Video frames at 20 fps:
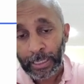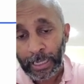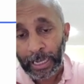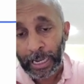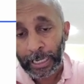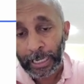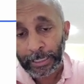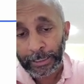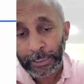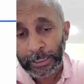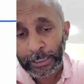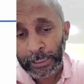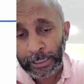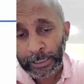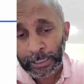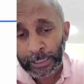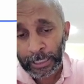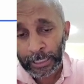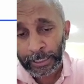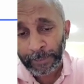And this is
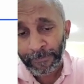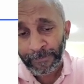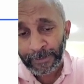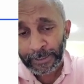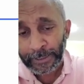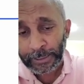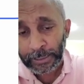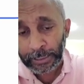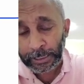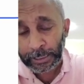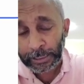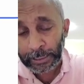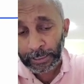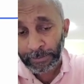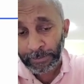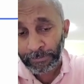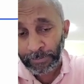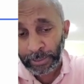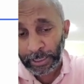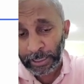31st
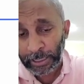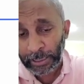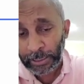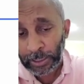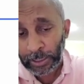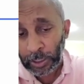December